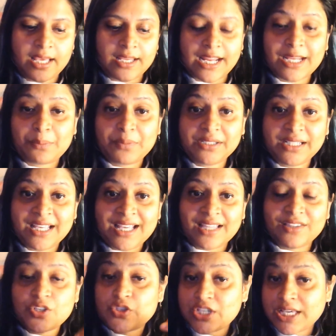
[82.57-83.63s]
right? But
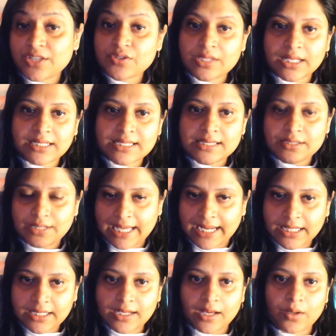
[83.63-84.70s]
the change that is
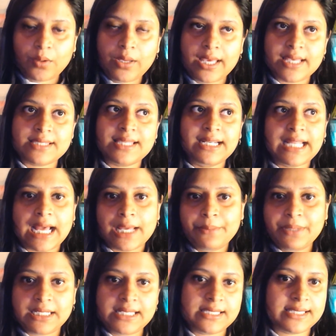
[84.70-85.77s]
right now is that I'm
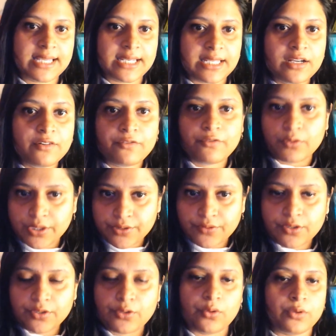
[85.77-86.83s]
at least getting a foot in
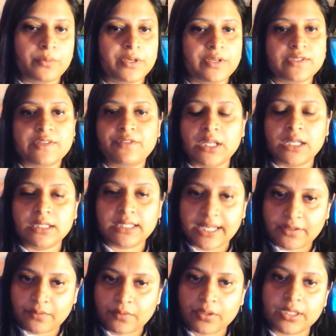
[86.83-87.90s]
the door because I've done
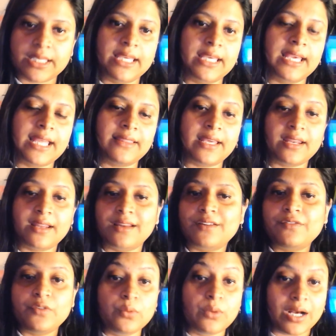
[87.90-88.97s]
networking and there are a
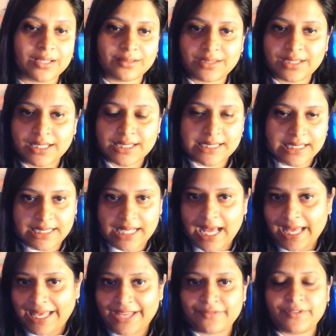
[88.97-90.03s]
few other things that I
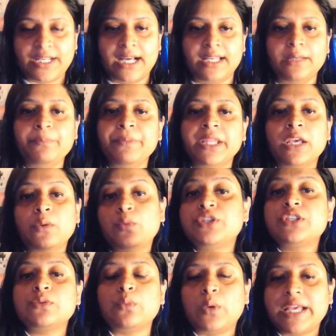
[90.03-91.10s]
have done, which
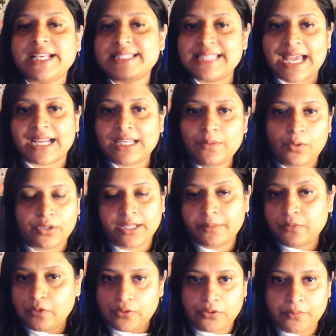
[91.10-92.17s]
is exactly what
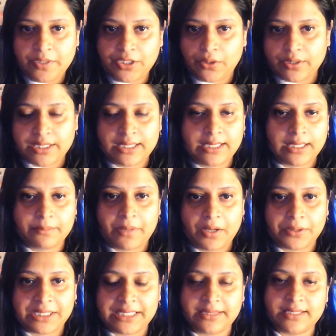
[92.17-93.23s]
I'm going to be talking
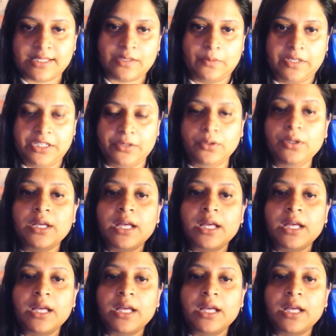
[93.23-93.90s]
about in this video,